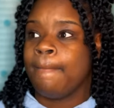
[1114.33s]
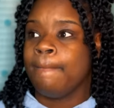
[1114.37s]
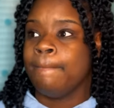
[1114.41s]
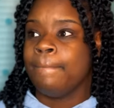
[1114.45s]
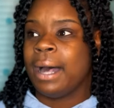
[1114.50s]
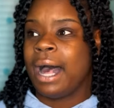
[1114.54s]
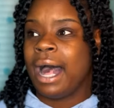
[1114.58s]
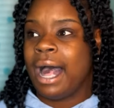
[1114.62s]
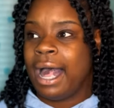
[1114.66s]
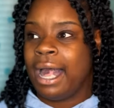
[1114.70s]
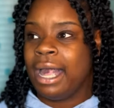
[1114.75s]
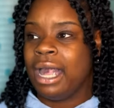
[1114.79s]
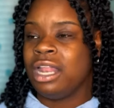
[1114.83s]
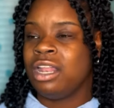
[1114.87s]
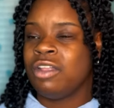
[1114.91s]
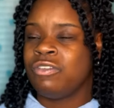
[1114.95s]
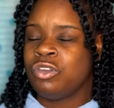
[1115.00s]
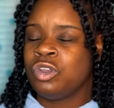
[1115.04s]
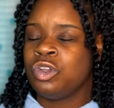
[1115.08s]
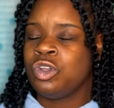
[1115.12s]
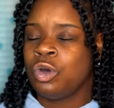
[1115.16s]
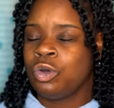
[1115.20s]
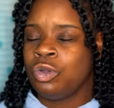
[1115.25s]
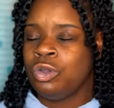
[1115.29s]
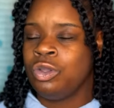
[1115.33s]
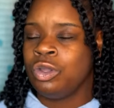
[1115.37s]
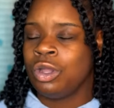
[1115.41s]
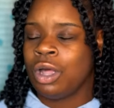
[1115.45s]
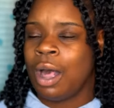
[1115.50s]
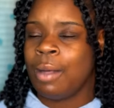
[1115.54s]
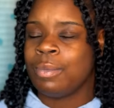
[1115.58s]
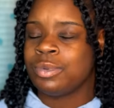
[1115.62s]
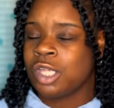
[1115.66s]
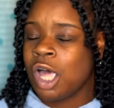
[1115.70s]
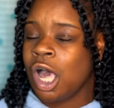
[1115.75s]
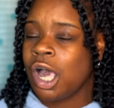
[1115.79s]
by, and if you know who
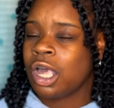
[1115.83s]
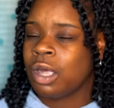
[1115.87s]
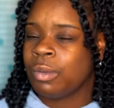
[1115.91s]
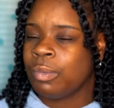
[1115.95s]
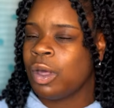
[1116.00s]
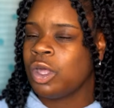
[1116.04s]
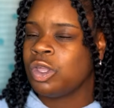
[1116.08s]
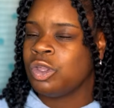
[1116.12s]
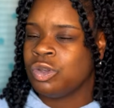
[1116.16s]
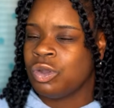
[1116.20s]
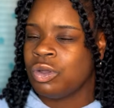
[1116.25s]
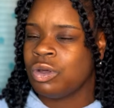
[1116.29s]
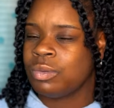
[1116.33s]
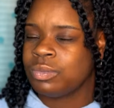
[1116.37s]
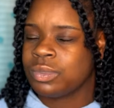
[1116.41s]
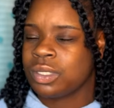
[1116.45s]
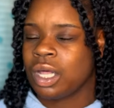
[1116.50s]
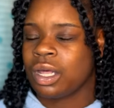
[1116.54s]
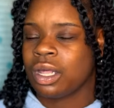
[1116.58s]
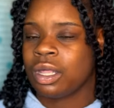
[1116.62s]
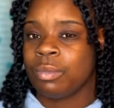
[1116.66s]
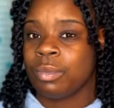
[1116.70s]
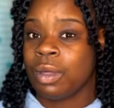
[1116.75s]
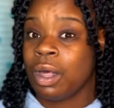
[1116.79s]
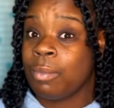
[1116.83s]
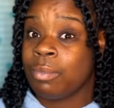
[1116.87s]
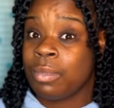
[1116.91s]
I'm talking about, you know I'm talking about.